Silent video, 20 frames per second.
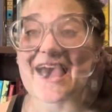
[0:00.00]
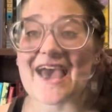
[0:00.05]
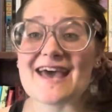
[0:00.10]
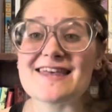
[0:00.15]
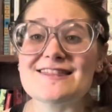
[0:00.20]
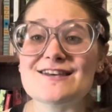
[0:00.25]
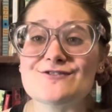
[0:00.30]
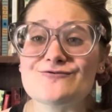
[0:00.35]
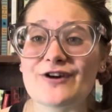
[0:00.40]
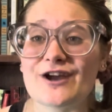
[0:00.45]
And
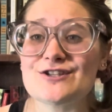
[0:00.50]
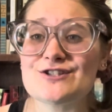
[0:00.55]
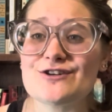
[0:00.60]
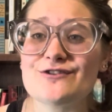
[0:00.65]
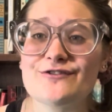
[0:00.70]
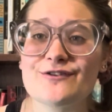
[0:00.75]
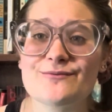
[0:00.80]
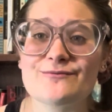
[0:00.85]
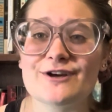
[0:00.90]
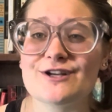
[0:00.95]
then Rachel
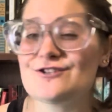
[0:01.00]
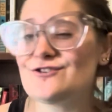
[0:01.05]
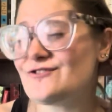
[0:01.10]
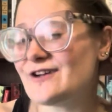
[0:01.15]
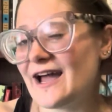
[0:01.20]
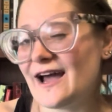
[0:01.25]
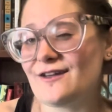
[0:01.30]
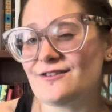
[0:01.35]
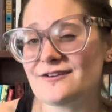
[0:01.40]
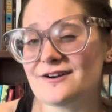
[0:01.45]
from Rachel
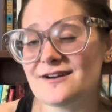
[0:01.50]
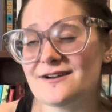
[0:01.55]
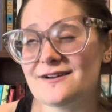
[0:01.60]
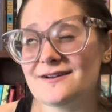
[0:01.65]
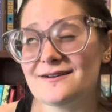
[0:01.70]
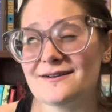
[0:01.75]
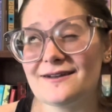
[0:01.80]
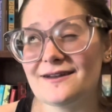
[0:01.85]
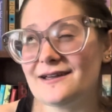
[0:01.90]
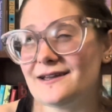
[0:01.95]

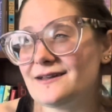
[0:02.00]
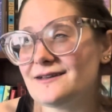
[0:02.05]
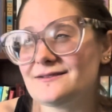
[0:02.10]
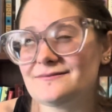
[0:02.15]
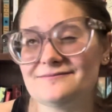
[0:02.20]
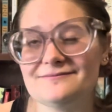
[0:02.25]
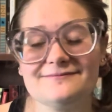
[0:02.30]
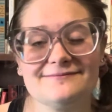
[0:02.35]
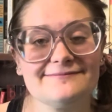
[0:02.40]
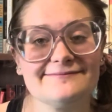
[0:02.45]
Catherine.
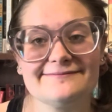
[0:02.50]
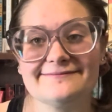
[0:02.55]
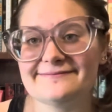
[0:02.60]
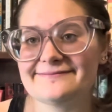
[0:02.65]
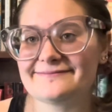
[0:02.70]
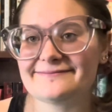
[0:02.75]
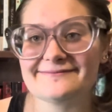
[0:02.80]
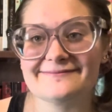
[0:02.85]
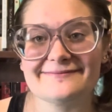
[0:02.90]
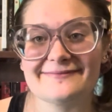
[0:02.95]

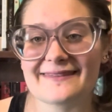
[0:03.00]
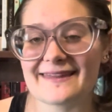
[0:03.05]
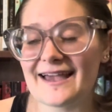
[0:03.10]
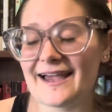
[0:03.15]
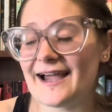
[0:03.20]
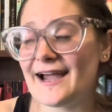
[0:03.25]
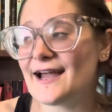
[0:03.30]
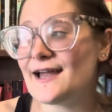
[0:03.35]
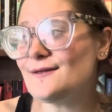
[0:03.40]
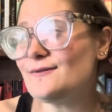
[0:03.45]

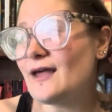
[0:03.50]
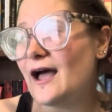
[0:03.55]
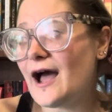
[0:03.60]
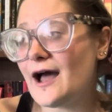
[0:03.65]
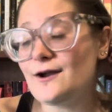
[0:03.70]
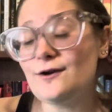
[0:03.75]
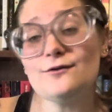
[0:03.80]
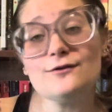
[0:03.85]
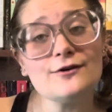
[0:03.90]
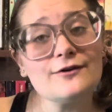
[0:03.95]
I don't
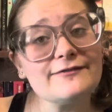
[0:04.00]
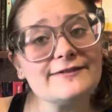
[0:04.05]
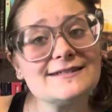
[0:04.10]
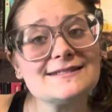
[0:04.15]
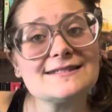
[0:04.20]
know if it's